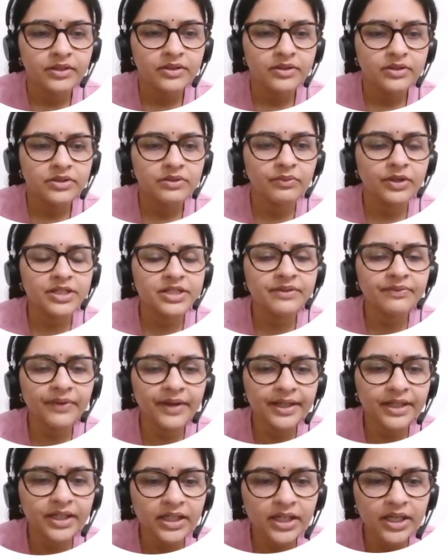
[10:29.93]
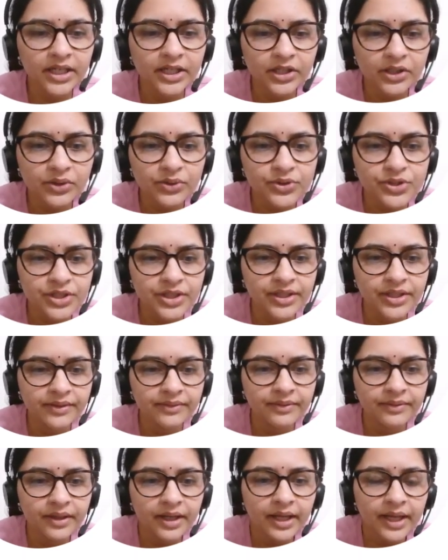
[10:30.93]
So what's the final
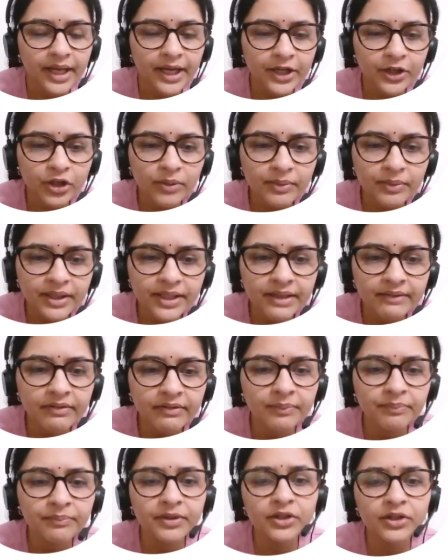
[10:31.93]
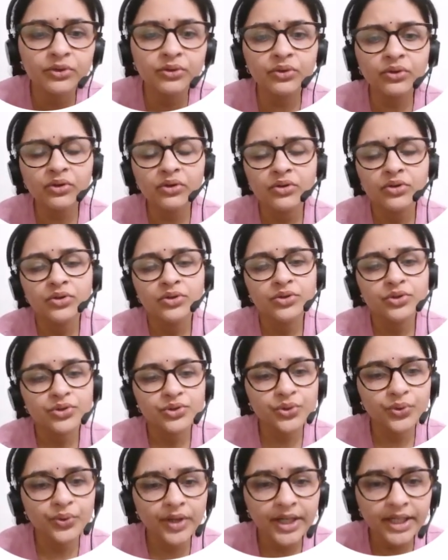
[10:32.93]
conclusion? Economic development through
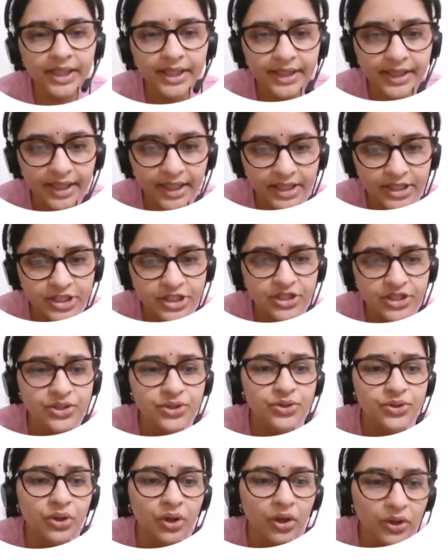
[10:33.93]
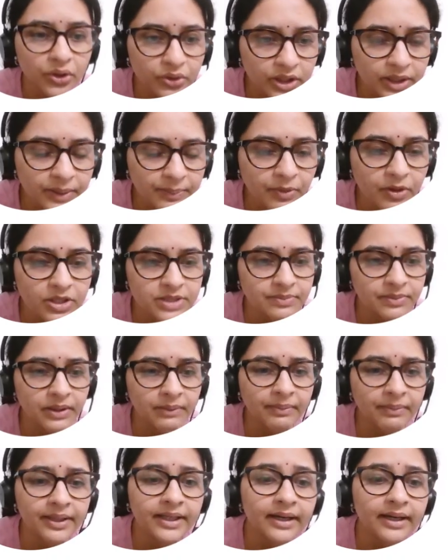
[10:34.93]
student interaction is not only
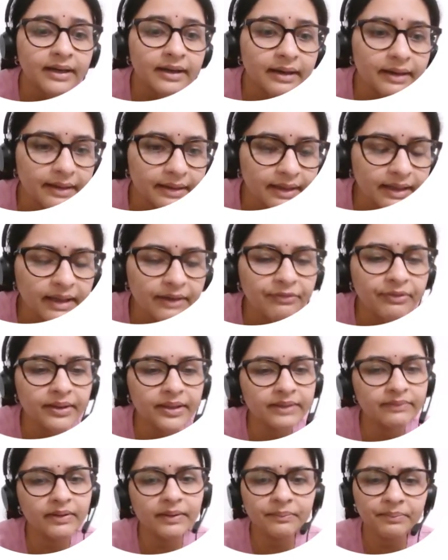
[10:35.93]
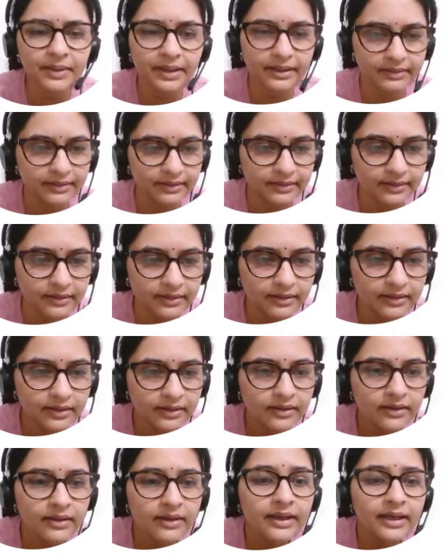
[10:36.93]
possible but highly effective and practical.
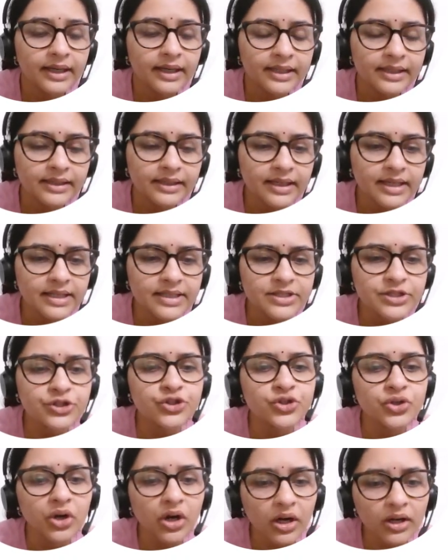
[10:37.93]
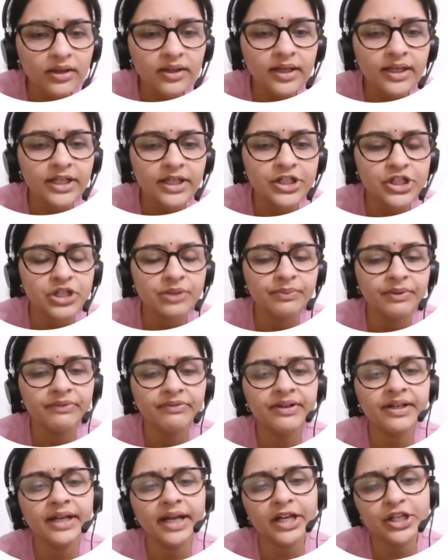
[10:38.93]
It creates strong connection
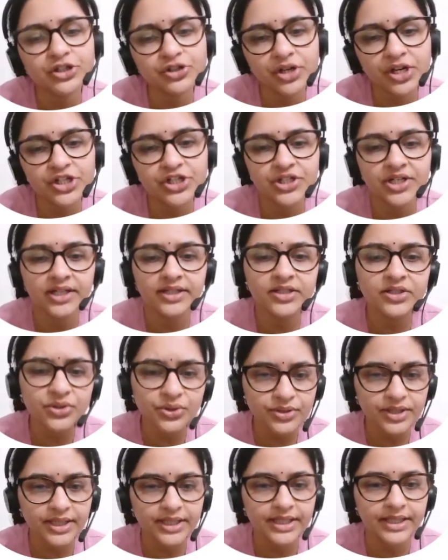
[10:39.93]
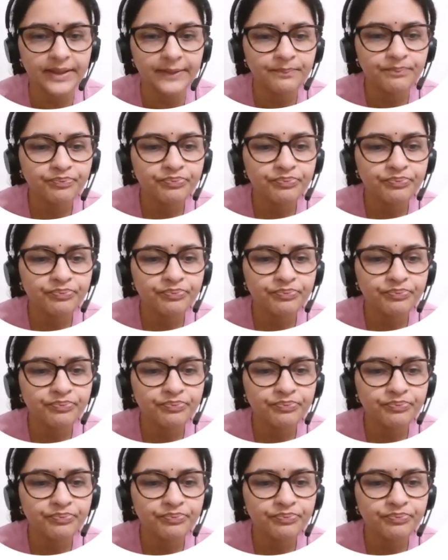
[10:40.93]
between education and the society.